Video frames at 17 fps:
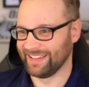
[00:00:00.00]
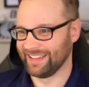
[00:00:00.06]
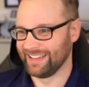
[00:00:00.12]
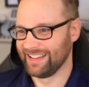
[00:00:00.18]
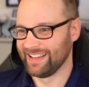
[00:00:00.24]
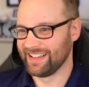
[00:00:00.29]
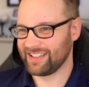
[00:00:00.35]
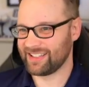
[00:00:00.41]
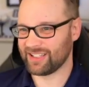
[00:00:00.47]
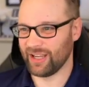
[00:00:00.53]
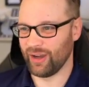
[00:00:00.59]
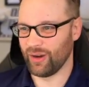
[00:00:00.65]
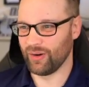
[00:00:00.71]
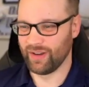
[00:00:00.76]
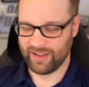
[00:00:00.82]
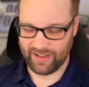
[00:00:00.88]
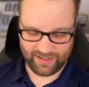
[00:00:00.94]
So
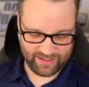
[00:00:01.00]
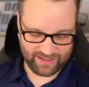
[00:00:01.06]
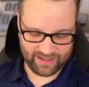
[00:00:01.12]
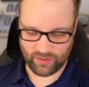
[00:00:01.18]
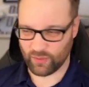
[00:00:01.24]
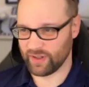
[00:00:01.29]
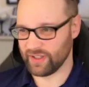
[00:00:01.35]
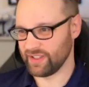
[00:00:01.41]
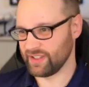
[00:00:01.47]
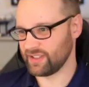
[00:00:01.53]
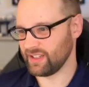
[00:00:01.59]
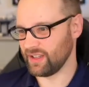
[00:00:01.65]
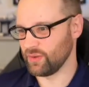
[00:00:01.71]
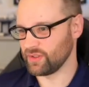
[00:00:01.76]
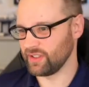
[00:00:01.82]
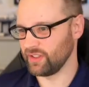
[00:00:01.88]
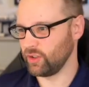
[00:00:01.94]
it was a
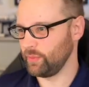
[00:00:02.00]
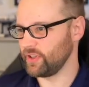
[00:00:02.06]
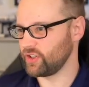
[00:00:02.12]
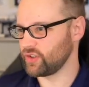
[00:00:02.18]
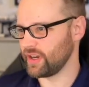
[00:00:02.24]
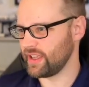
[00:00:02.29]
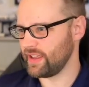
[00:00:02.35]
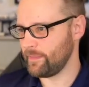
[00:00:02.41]
little bit tricky.